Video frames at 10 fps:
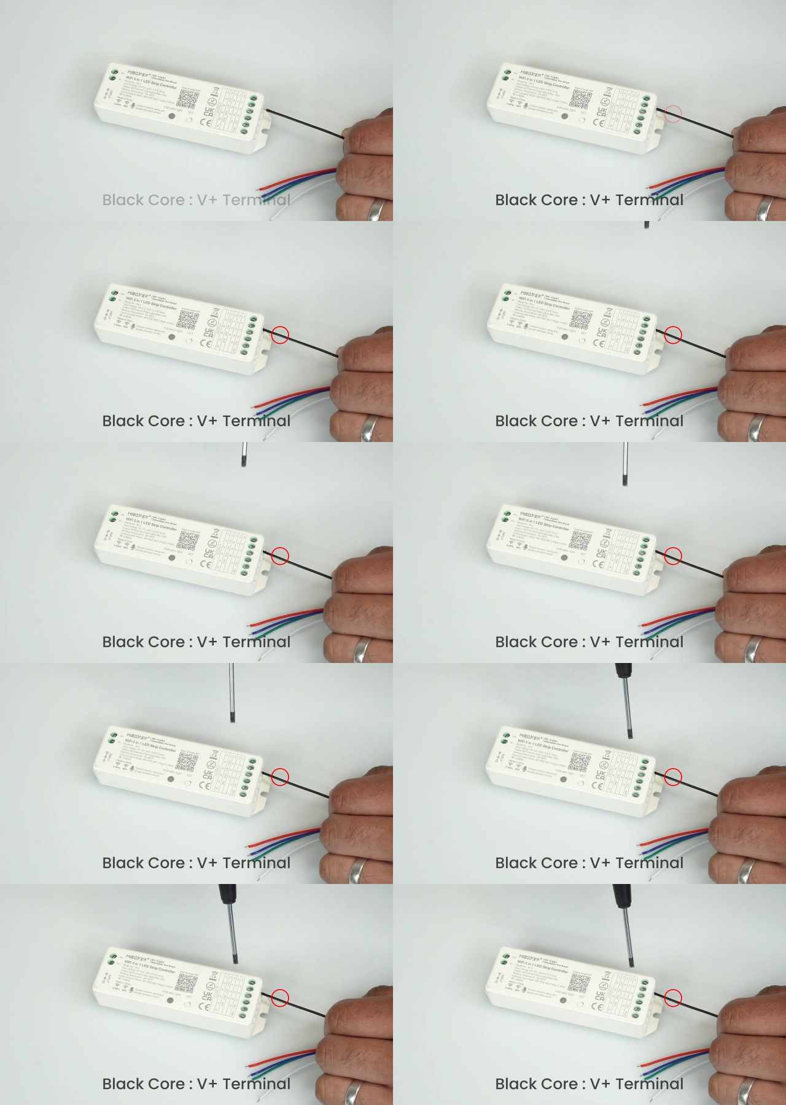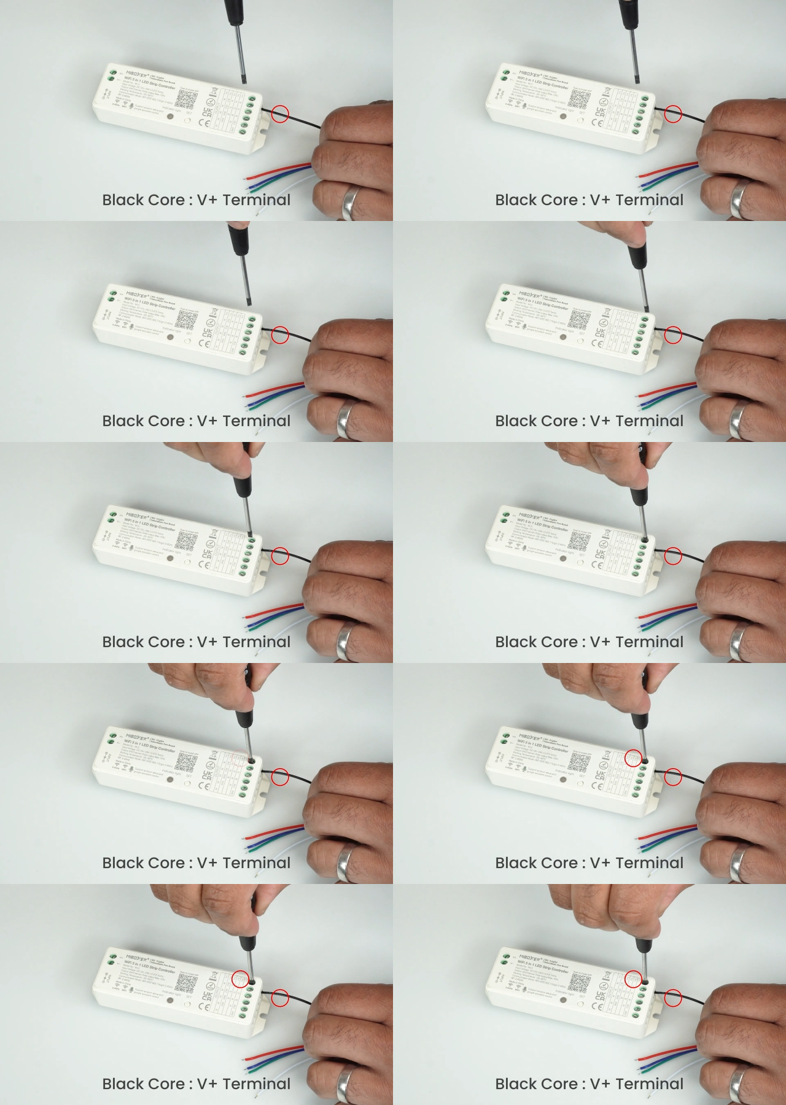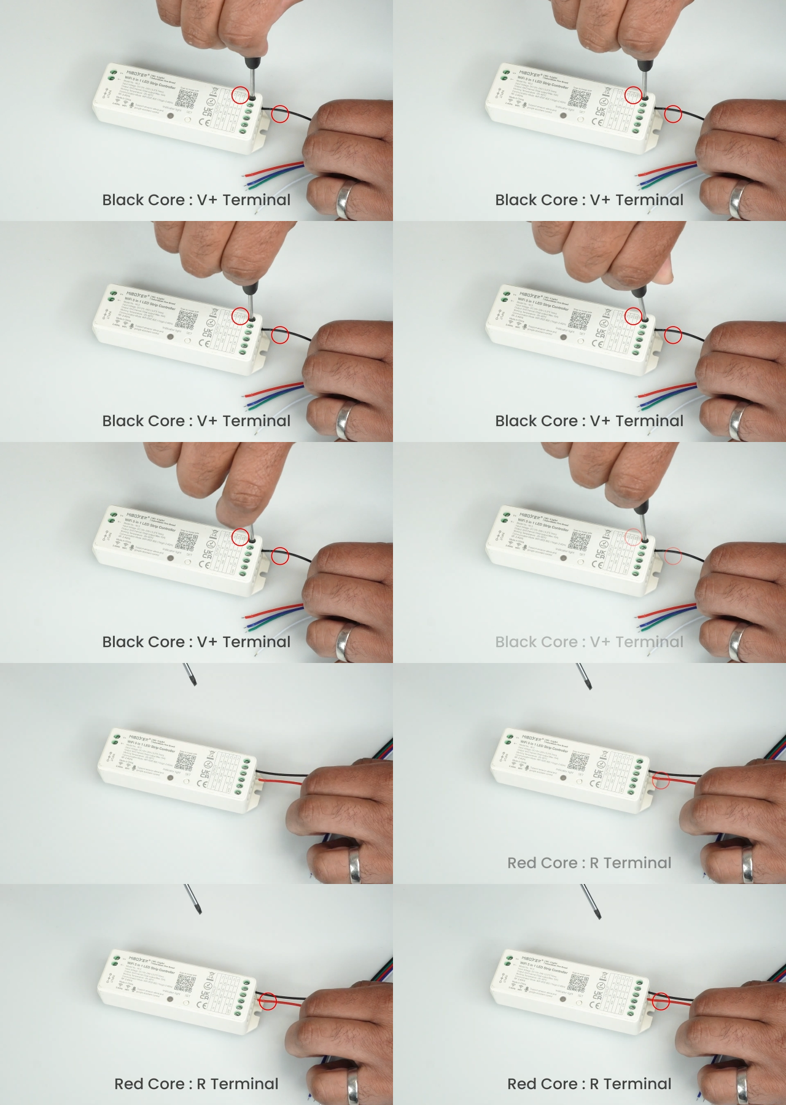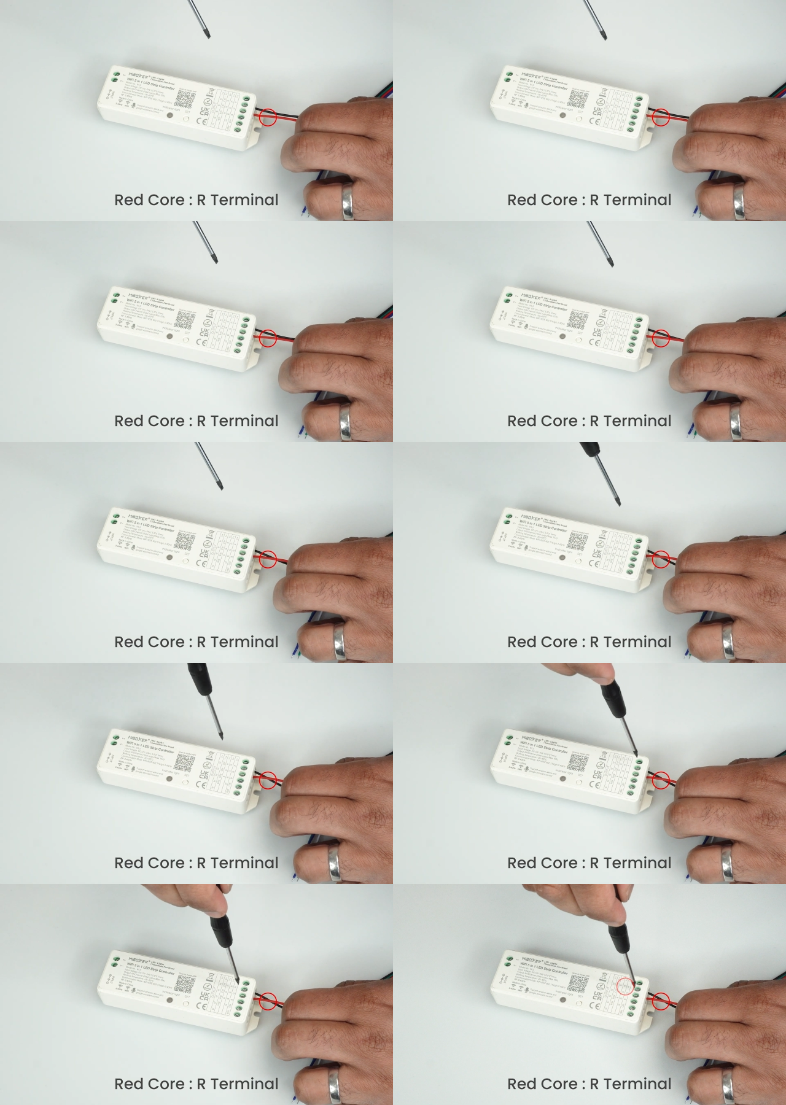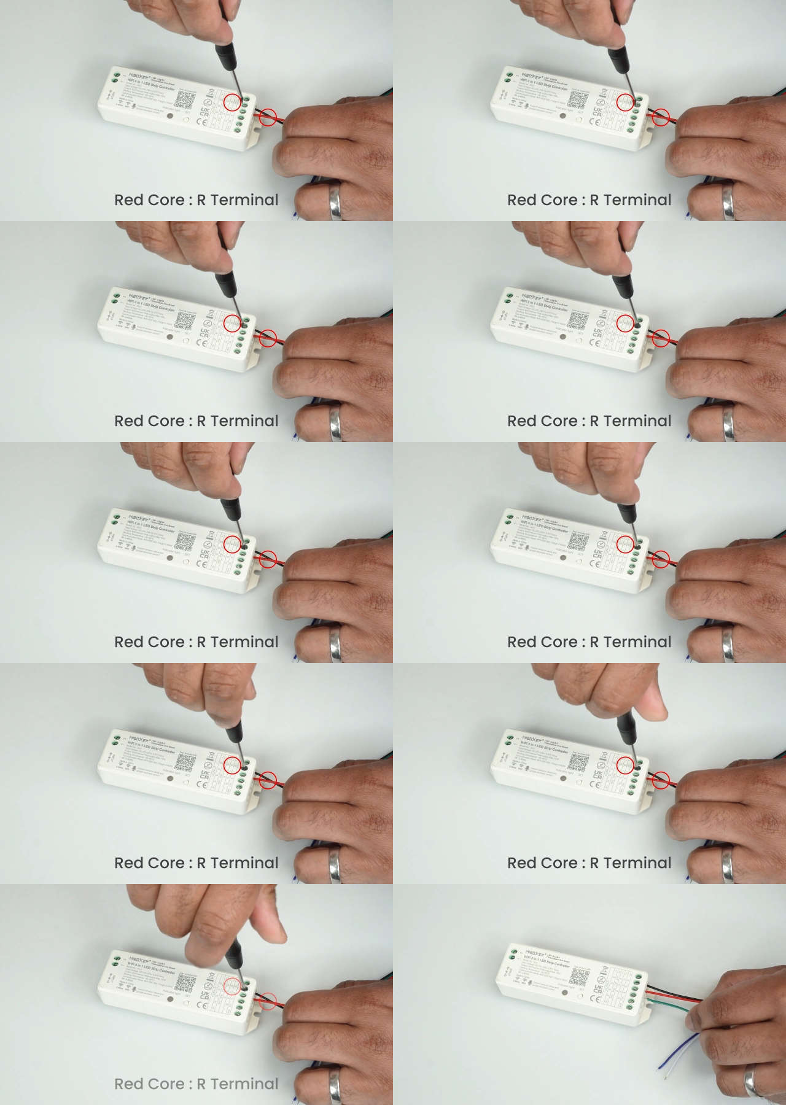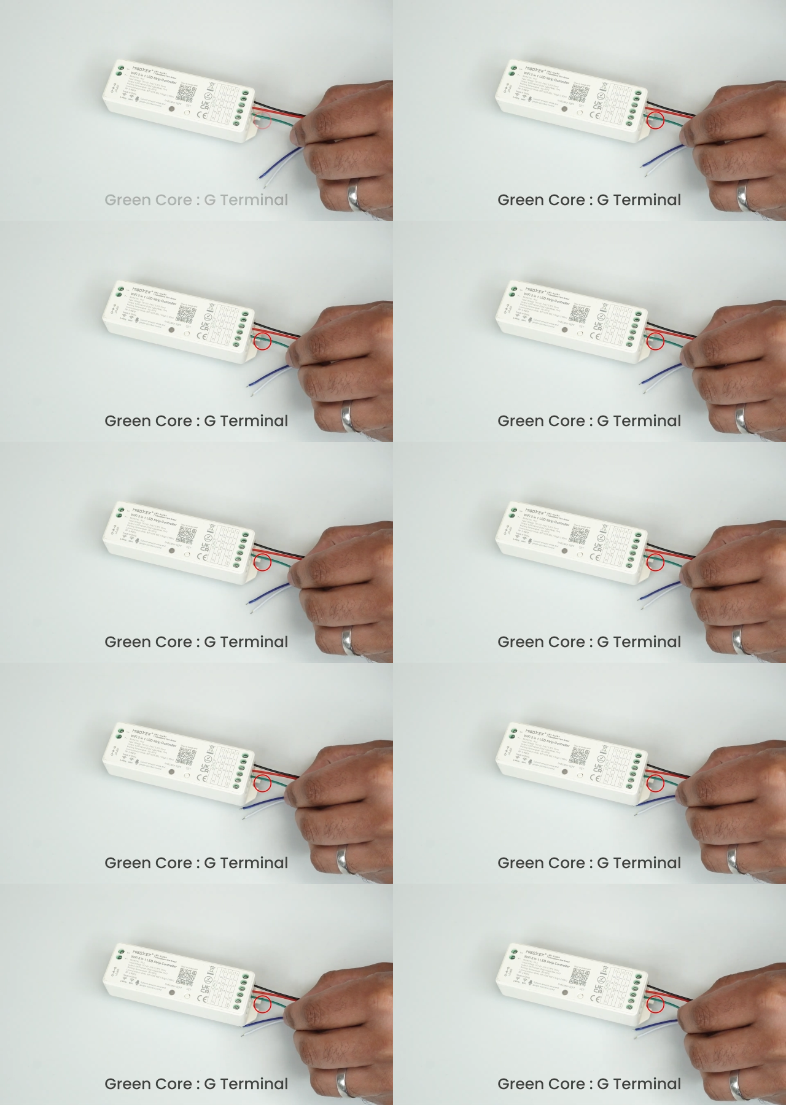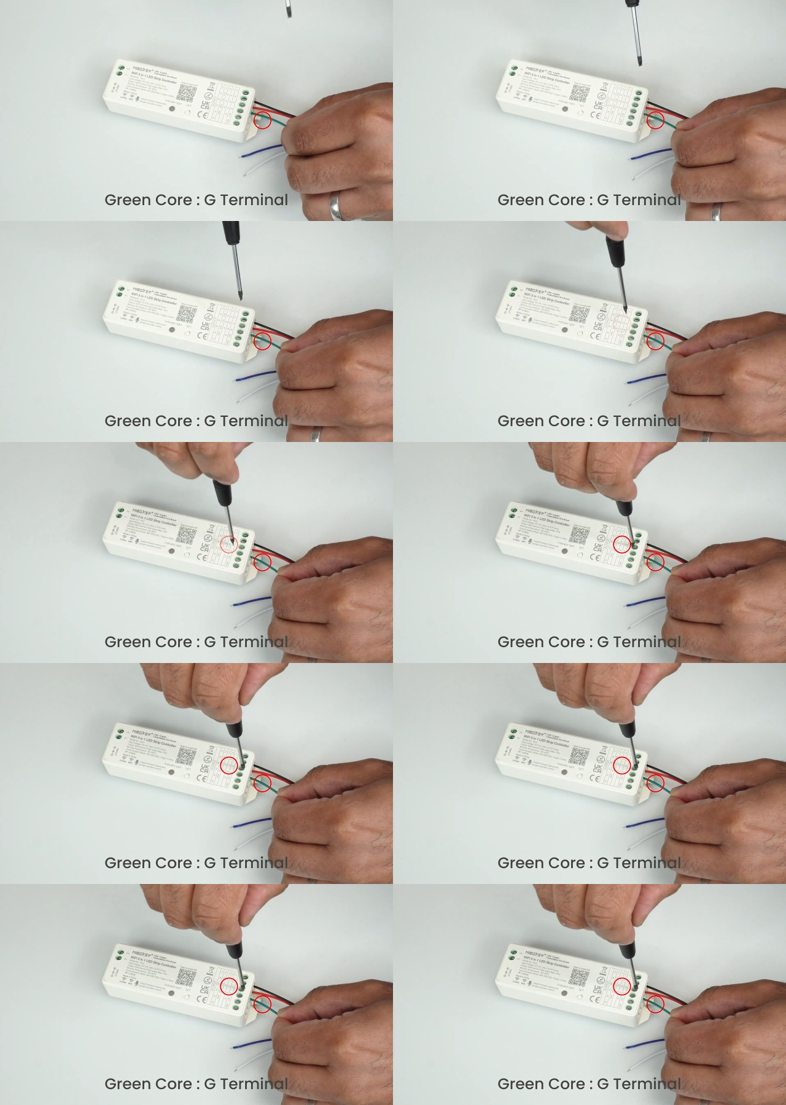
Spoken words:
Nobody's mouth can be seen.